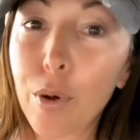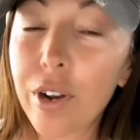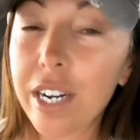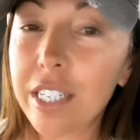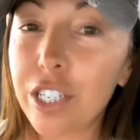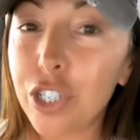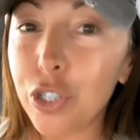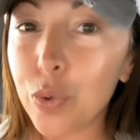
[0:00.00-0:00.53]
And I
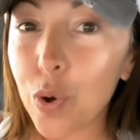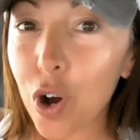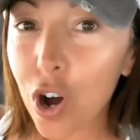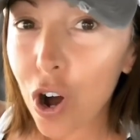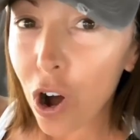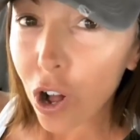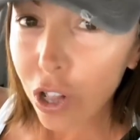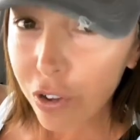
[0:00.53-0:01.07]
teach you
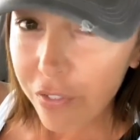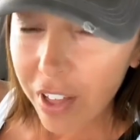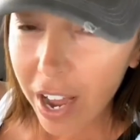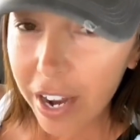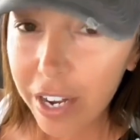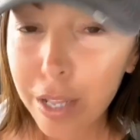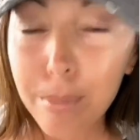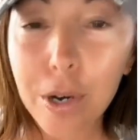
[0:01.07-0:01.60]
all of that
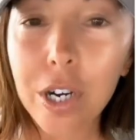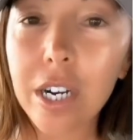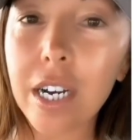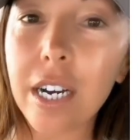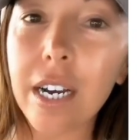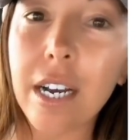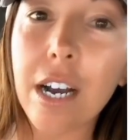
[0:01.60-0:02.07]
in the book.